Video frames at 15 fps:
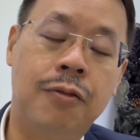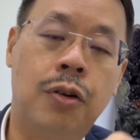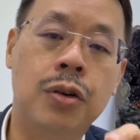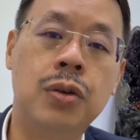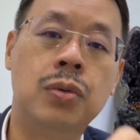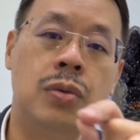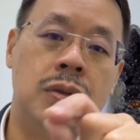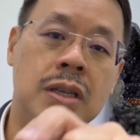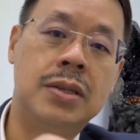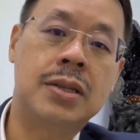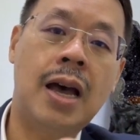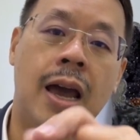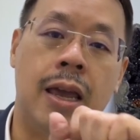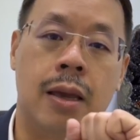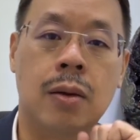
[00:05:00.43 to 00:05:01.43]
for you to
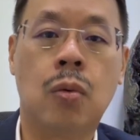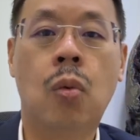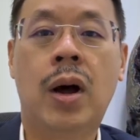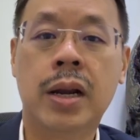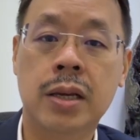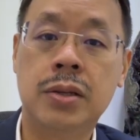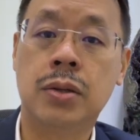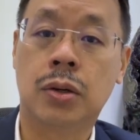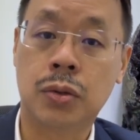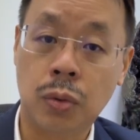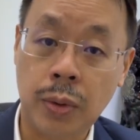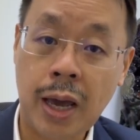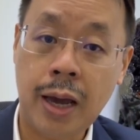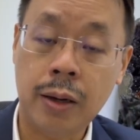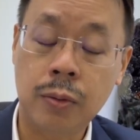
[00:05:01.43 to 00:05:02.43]
decide what is your
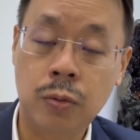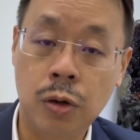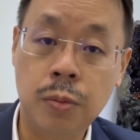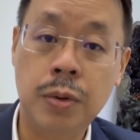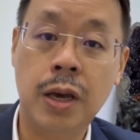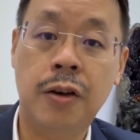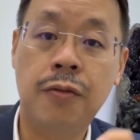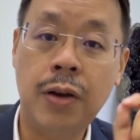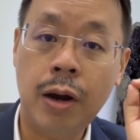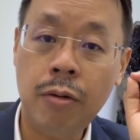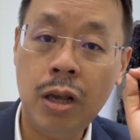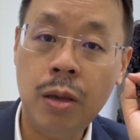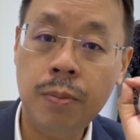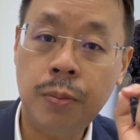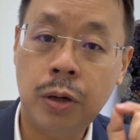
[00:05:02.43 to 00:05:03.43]
zodiac, will be a very
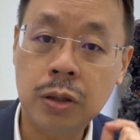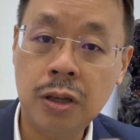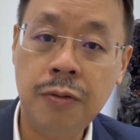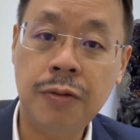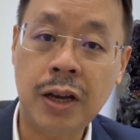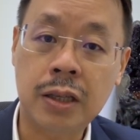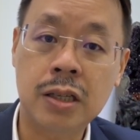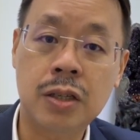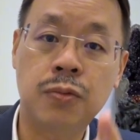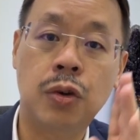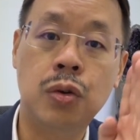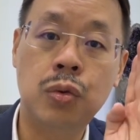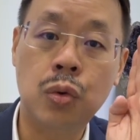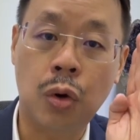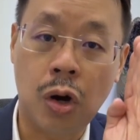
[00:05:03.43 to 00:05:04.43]
important factors for you
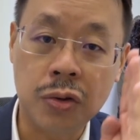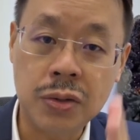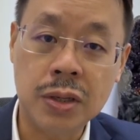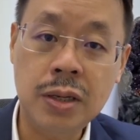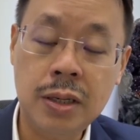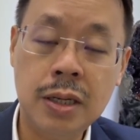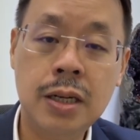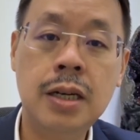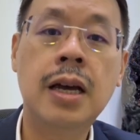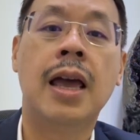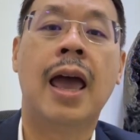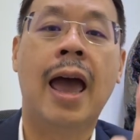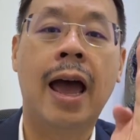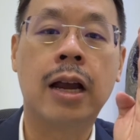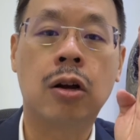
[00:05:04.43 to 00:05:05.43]
to consider
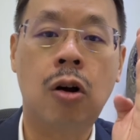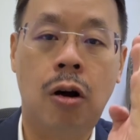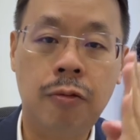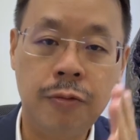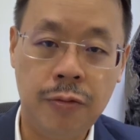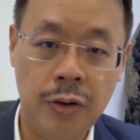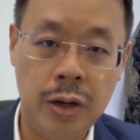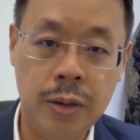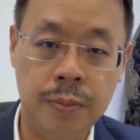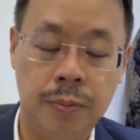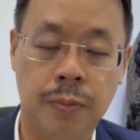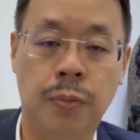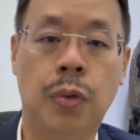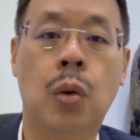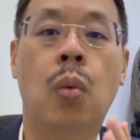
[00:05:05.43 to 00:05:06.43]
and confirm
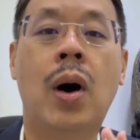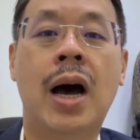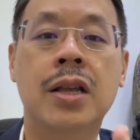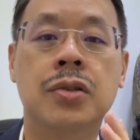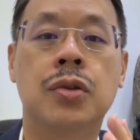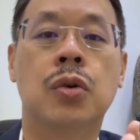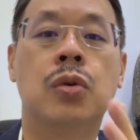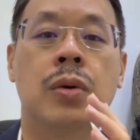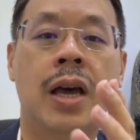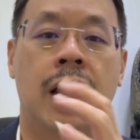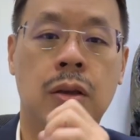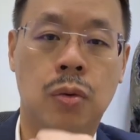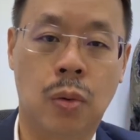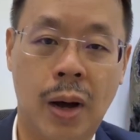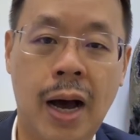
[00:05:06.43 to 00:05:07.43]
what
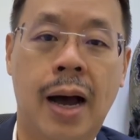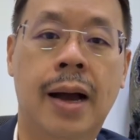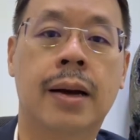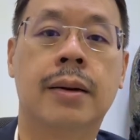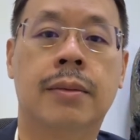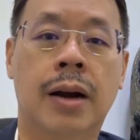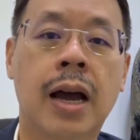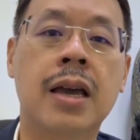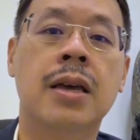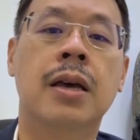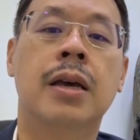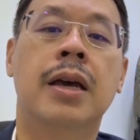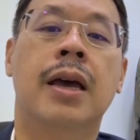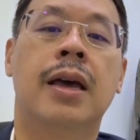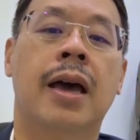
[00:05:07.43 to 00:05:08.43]
zodiac you are, right?
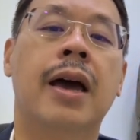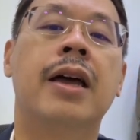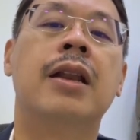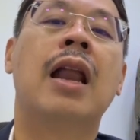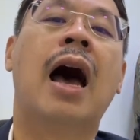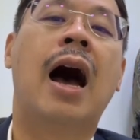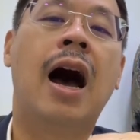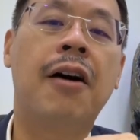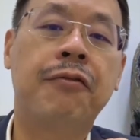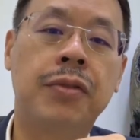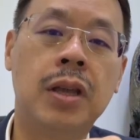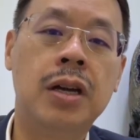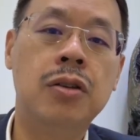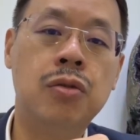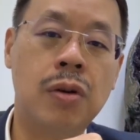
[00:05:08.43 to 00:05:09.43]
And
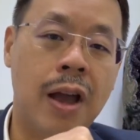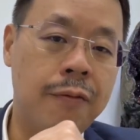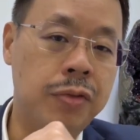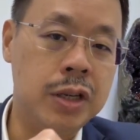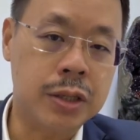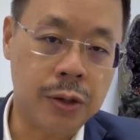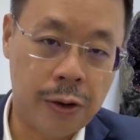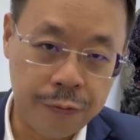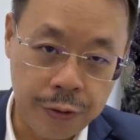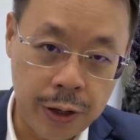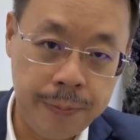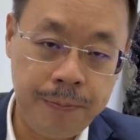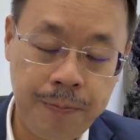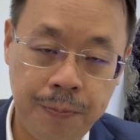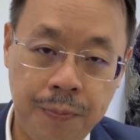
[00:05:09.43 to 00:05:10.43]
after you have this
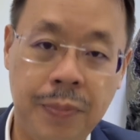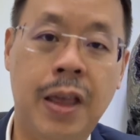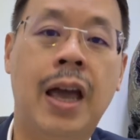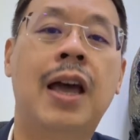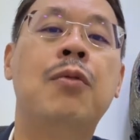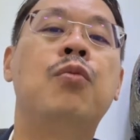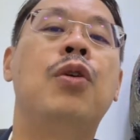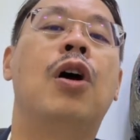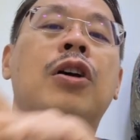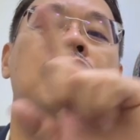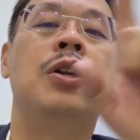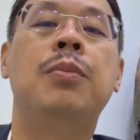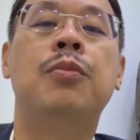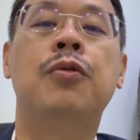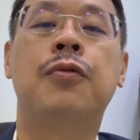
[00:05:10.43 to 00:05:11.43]
confirmed, then we
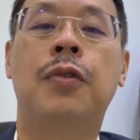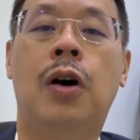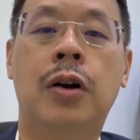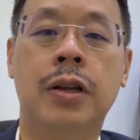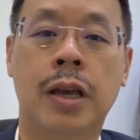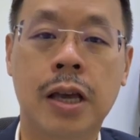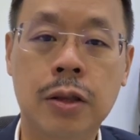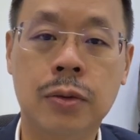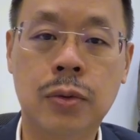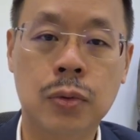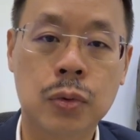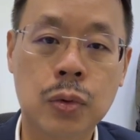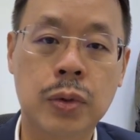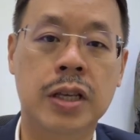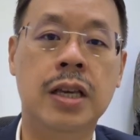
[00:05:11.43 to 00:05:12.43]
actually move on into
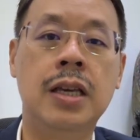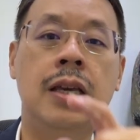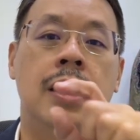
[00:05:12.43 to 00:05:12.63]
the